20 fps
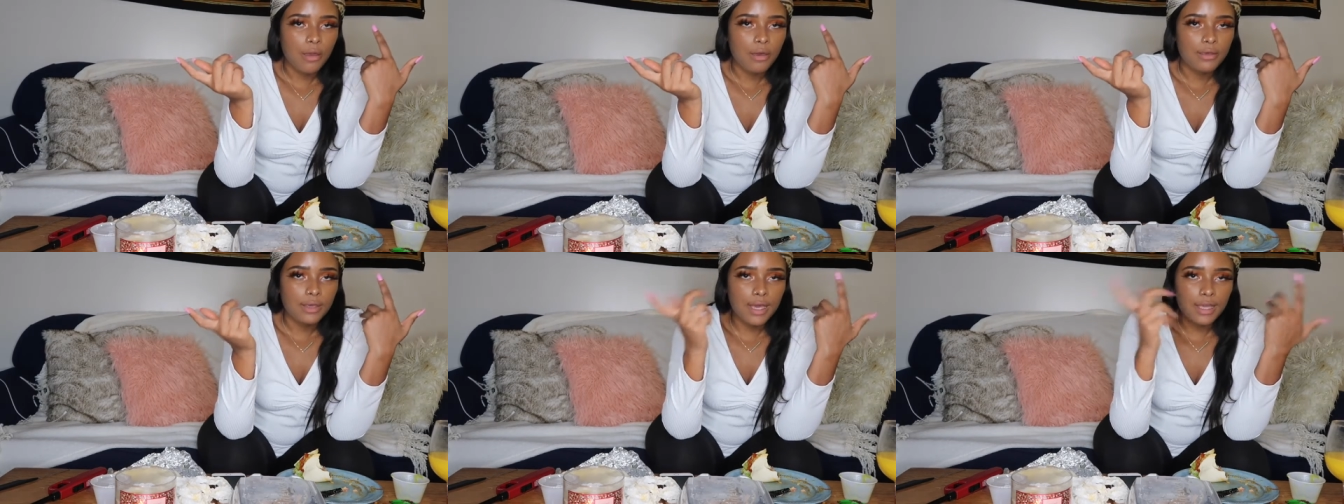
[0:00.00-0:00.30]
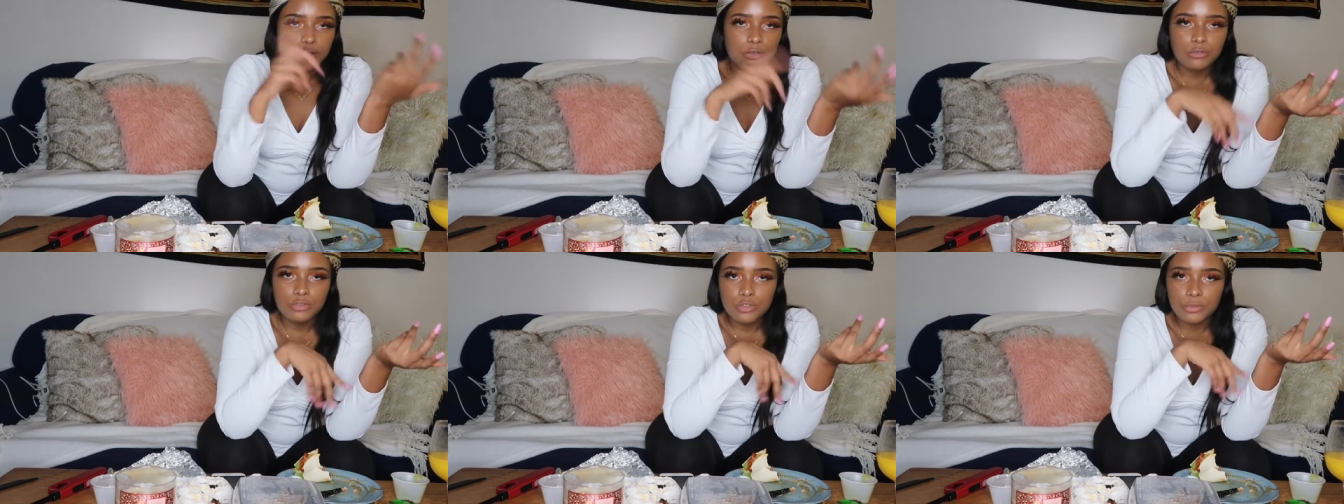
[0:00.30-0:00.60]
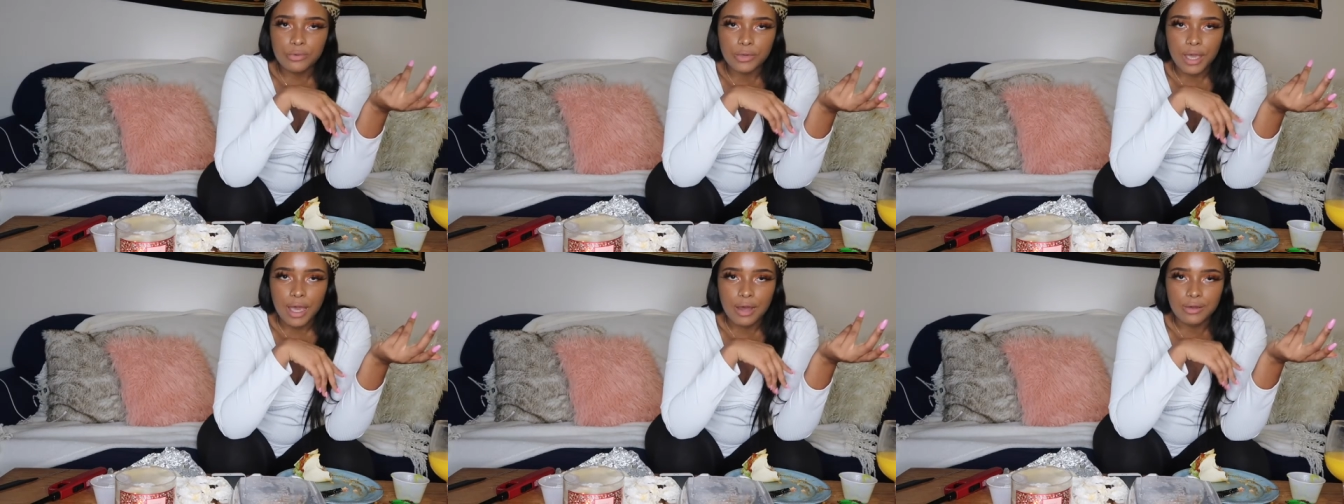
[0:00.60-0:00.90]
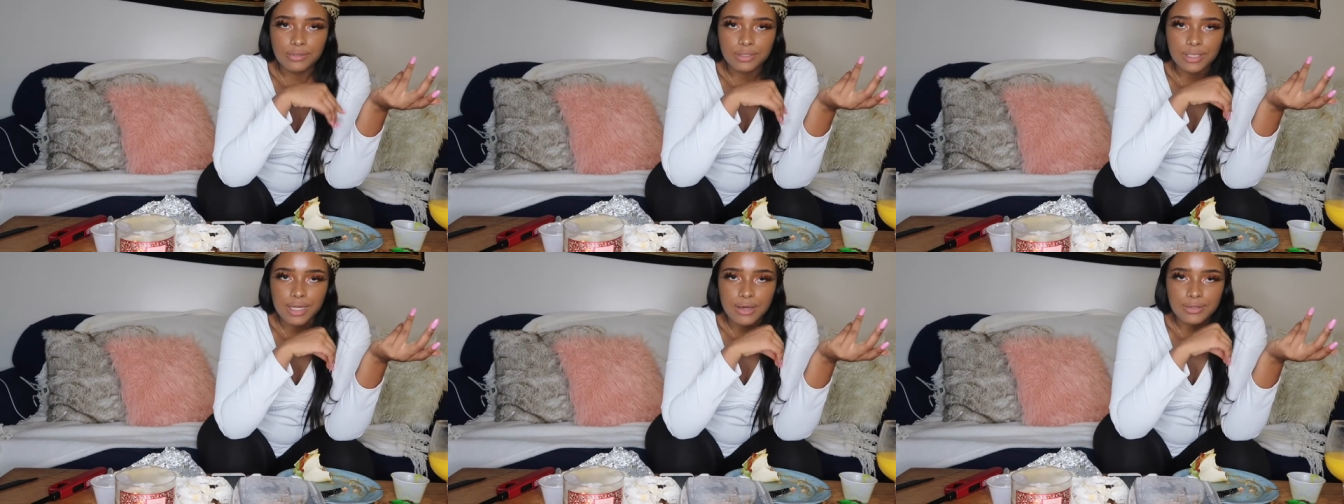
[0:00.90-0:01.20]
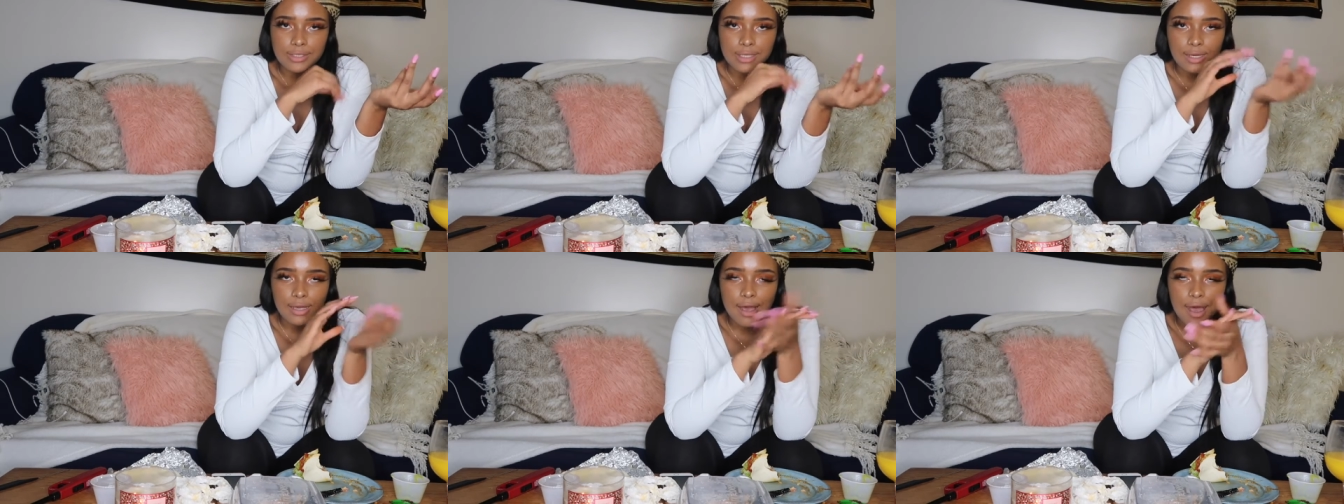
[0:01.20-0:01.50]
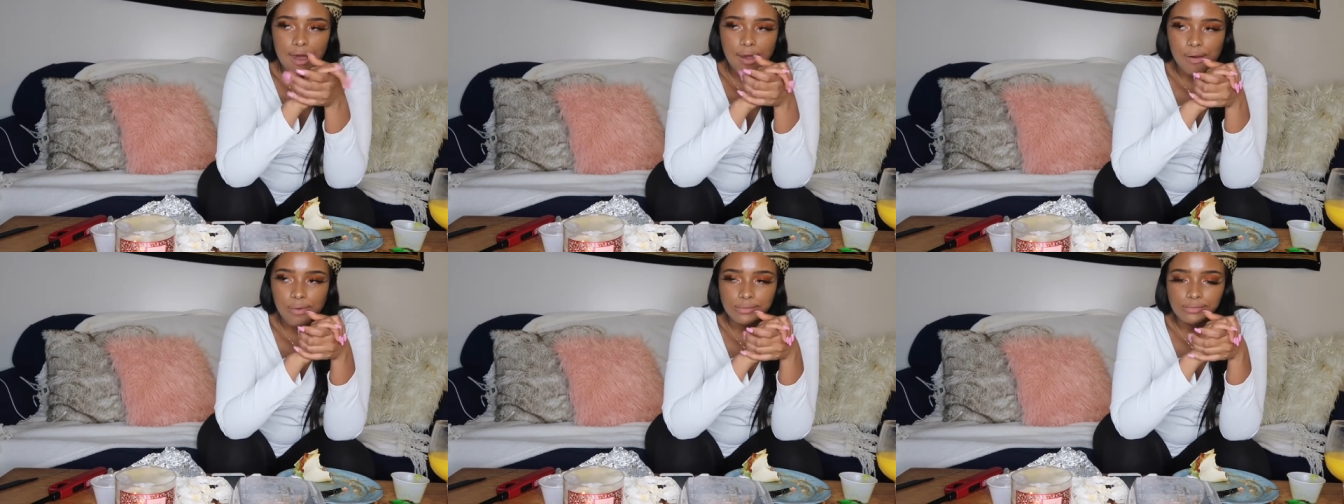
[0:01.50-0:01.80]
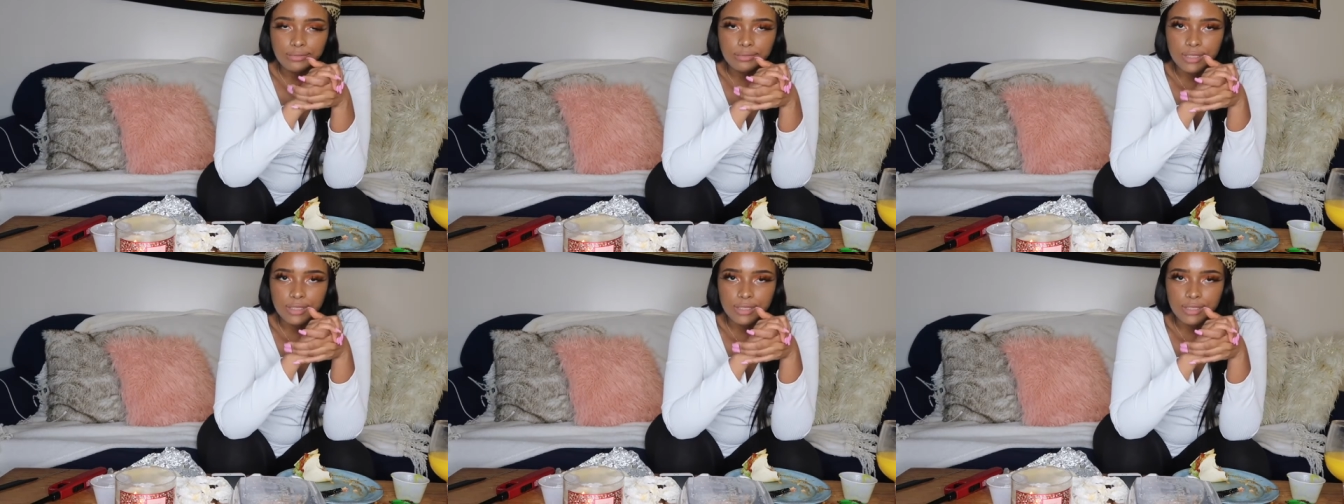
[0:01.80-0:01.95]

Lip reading: get YouTube accounts, and I was like, oh,